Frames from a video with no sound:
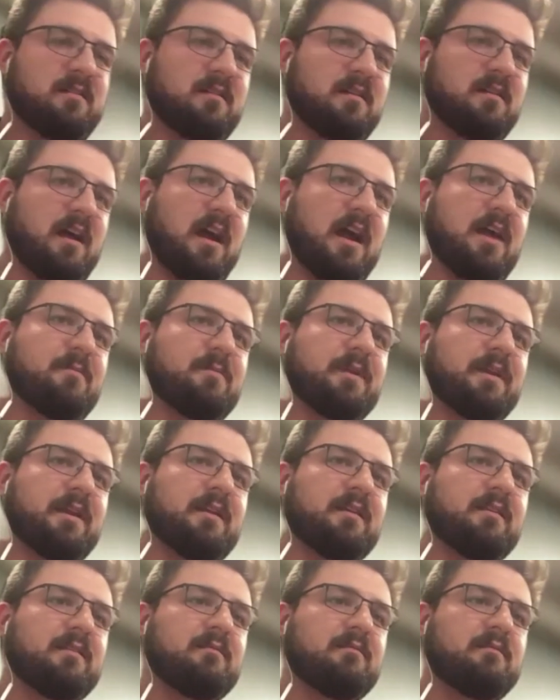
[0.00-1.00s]
I
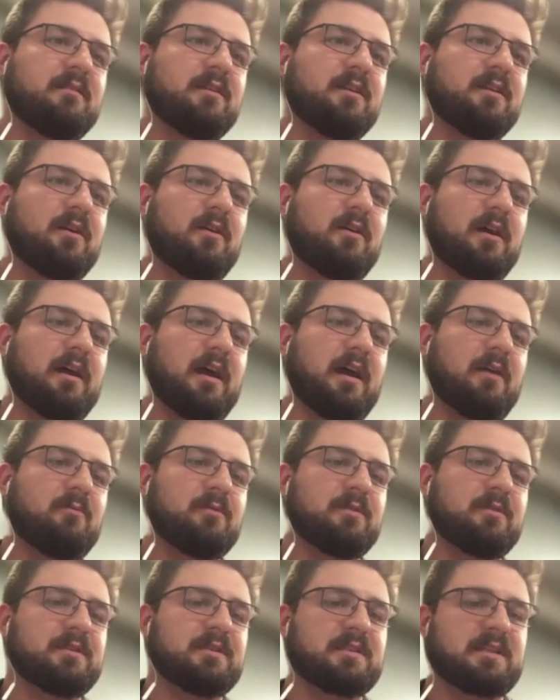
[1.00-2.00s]
mean, I
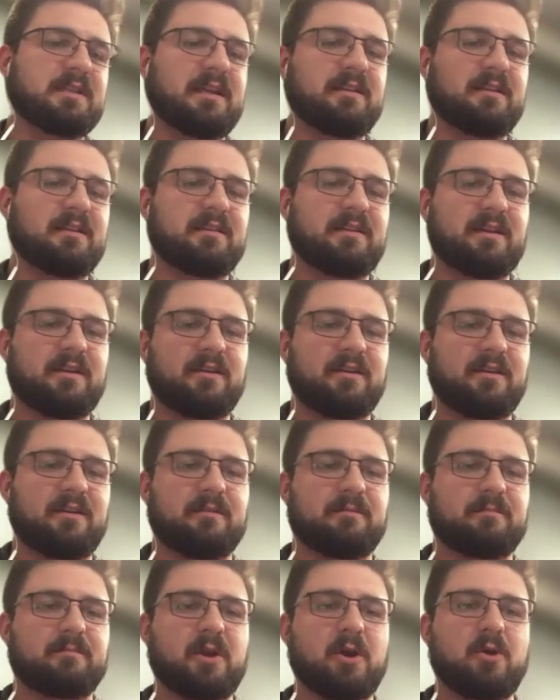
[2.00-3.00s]
wouldn't say that
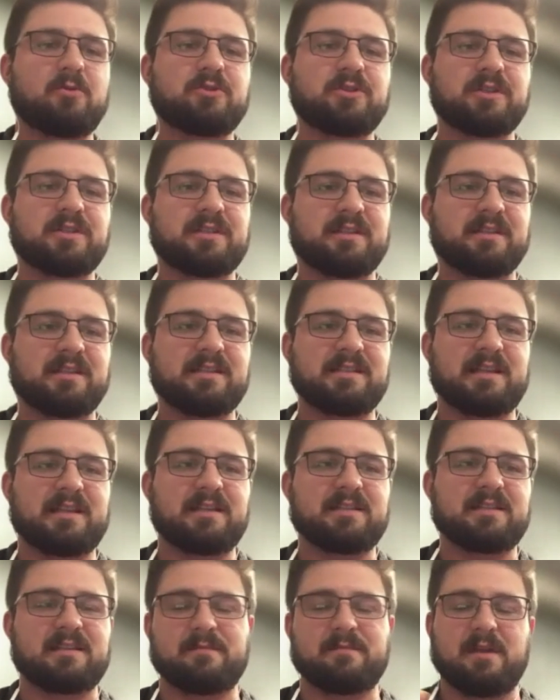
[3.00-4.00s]
they're coaches in the
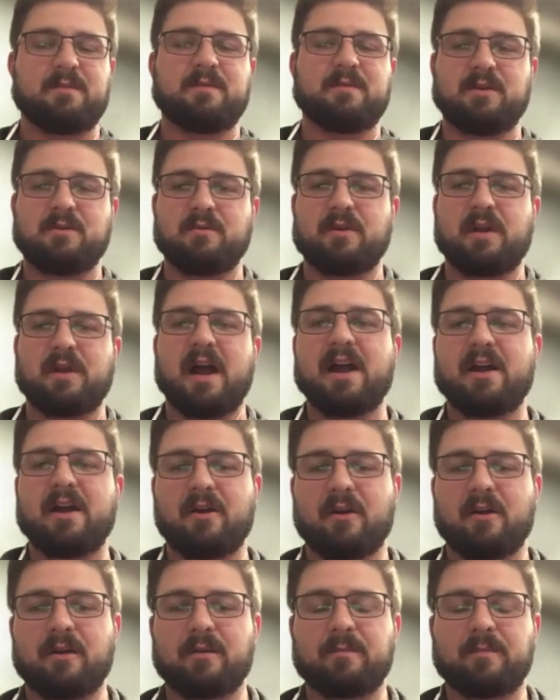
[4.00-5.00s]
sense that maybe you and I
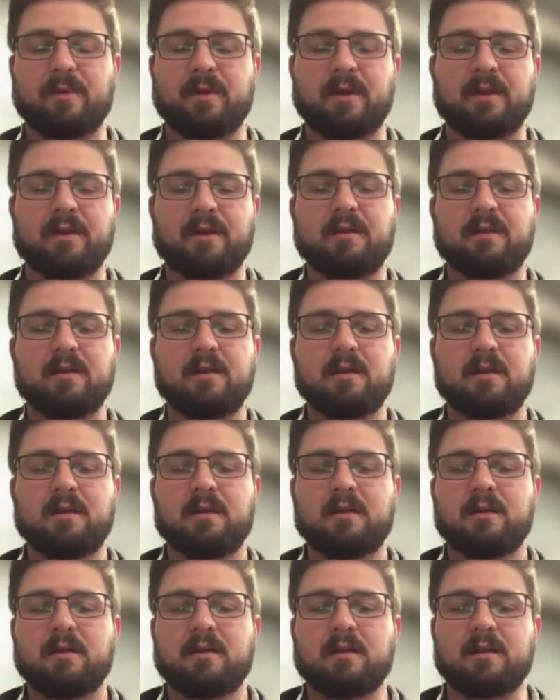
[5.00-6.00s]
are, but
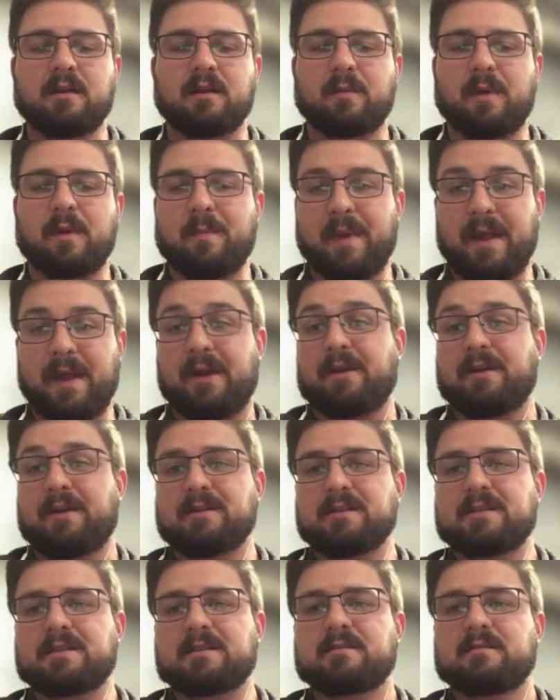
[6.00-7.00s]
my
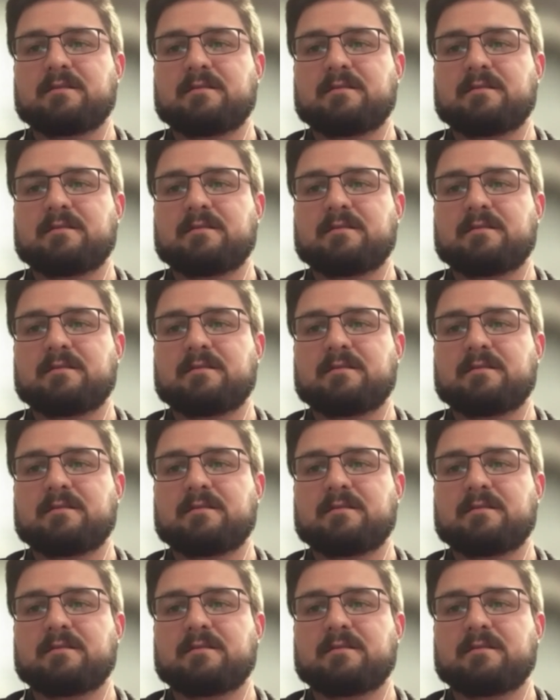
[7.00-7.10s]
parents,